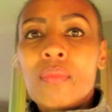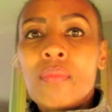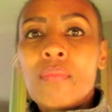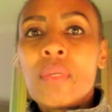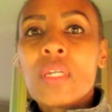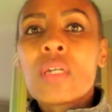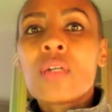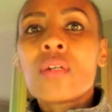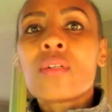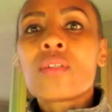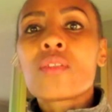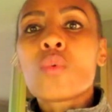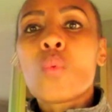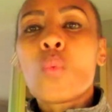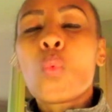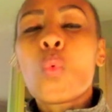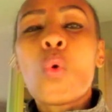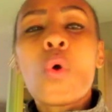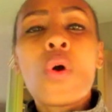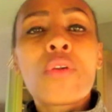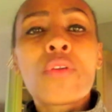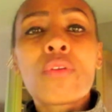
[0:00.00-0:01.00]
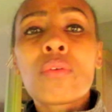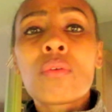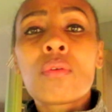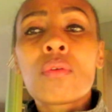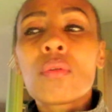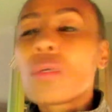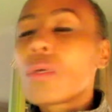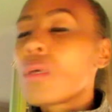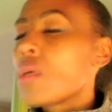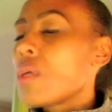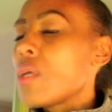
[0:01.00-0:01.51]
because water
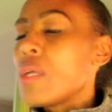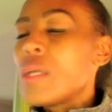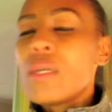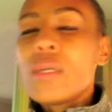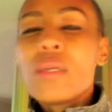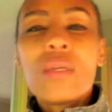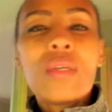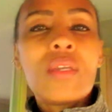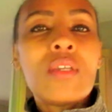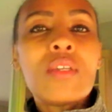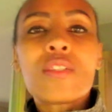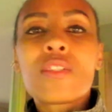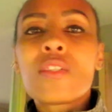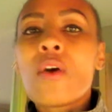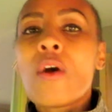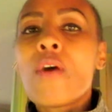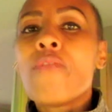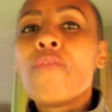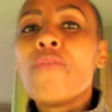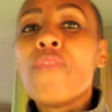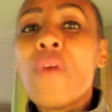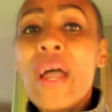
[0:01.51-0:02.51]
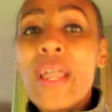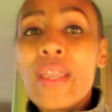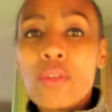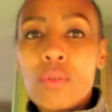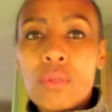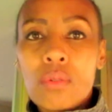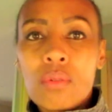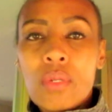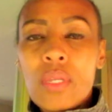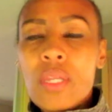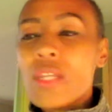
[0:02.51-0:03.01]
is vital,